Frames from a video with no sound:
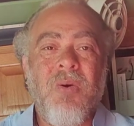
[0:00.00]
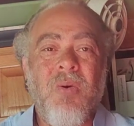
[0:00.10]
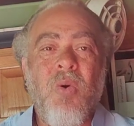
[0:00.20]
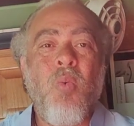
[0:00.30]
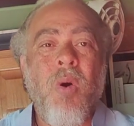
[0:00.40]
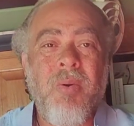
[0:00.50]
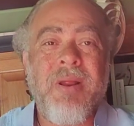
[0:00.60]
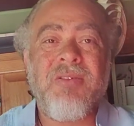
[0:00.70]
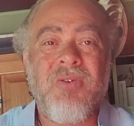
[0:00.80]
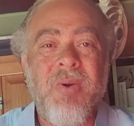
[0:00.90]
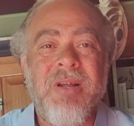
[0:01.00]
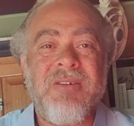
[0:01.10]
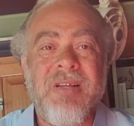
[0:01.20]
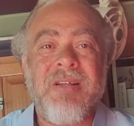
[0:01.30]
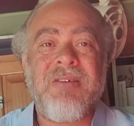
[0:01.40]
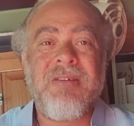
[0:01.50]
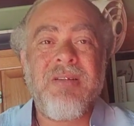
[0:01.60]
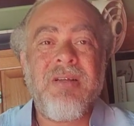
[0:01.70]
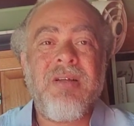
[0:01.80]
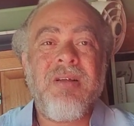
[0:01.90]
who want it to exist
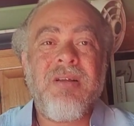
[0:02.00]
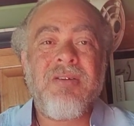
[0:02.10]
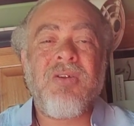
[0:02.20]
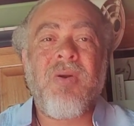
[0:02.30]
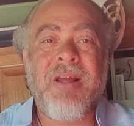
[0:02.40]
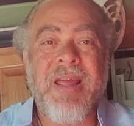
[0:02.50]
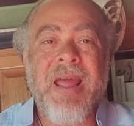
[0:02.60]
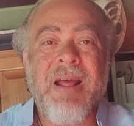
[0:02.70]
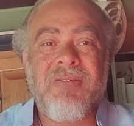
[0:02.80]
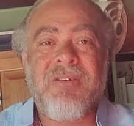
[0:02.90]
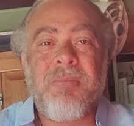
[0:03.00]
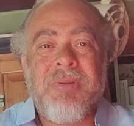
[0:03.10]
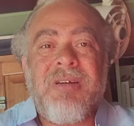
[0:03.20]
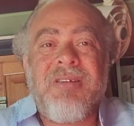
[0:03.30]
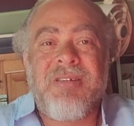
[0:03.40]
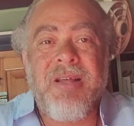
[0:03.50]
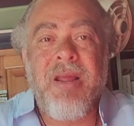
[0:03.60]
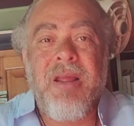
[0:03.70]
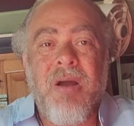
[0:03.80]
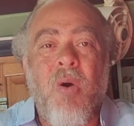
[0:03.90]
so they can have something to
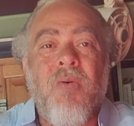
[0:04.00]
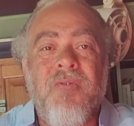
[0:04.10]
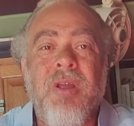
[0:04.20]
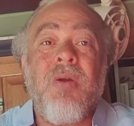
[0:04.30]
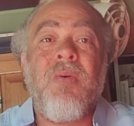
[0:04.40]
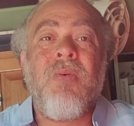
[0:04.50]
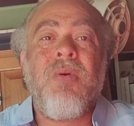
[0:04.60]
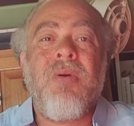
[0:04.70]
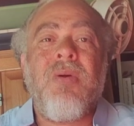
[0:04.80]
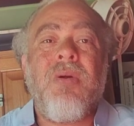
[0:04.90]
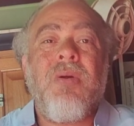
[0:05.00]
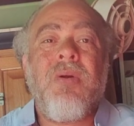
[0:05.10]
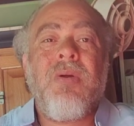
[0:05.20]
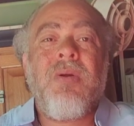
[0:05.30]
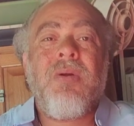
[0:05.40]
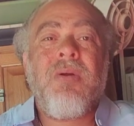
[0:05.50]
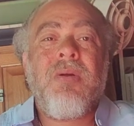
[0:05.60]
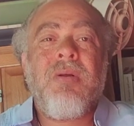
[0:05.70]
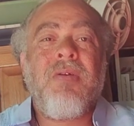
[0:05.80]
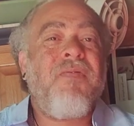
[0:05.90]
say over you.
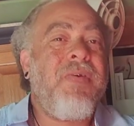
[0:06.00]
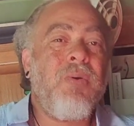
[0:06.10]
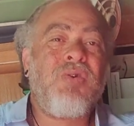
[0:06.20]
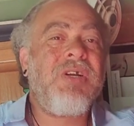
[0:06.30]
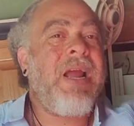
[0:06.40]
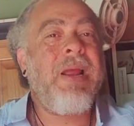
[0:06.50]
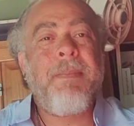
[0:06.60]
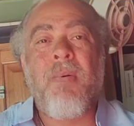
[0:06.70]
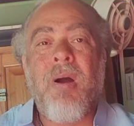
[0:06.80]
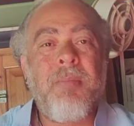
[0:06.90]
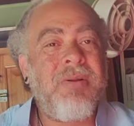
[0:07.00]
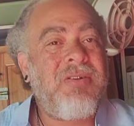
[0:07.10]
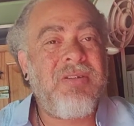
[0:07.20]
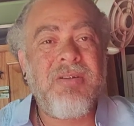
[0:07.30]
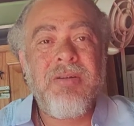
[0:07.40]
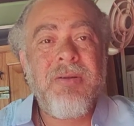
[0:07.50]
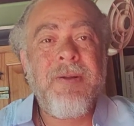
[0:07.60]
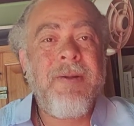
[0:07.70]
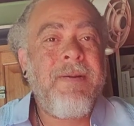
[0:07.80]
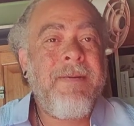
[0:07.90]
The future ain't promised.
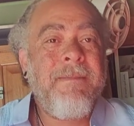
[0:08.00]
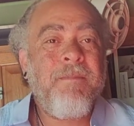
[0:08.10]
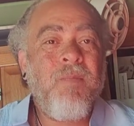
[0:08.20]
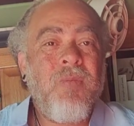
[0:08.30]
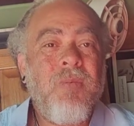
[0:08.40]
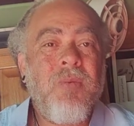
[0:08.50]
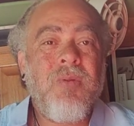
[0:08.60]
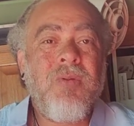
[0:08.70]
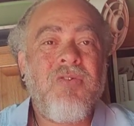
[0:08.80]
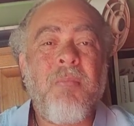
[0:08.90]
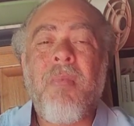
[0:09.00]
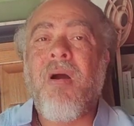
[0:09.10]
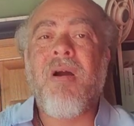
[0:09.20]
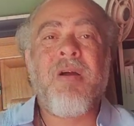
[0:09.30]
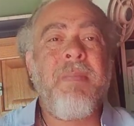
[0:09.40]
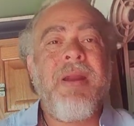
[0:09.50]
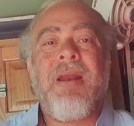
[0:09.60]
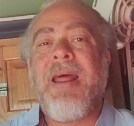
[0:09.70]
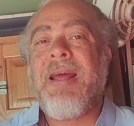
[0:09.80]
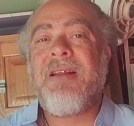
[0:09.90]
Tomorrow could be the
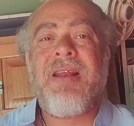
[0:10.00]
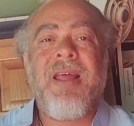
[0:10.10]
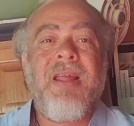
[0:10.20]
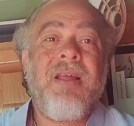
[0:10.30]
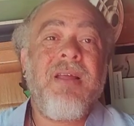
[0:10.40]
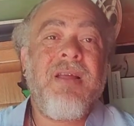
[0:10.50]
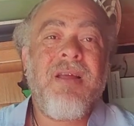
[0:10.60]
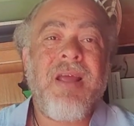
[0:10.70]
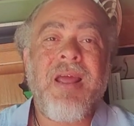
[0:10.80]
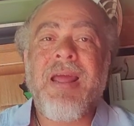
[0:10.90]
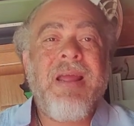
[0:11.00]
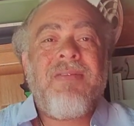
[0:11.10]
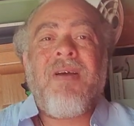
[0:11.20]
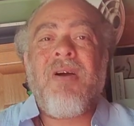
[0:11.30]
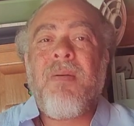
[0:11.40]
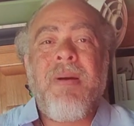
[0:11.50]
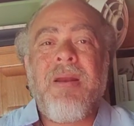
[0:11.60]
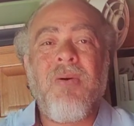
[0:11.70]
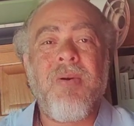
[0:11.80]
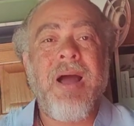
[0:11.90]
last day. And I ain't talking
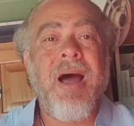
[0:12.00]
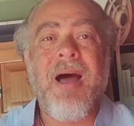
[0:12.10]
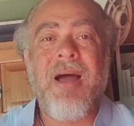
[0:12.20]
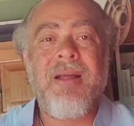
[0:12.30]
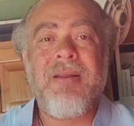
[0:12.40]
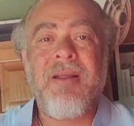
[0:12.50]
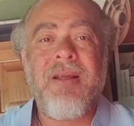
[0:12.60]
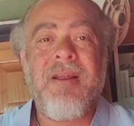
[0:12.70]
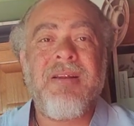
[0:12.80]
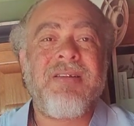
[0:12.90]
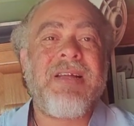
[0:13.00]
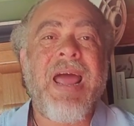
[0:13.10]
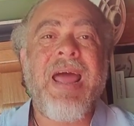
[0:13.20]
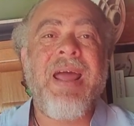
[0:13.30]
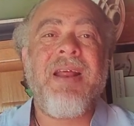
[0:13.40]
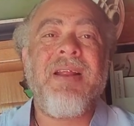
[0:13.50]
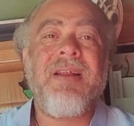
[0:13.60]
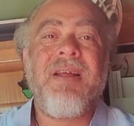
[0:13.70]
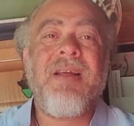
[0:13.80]
about no God in the sky,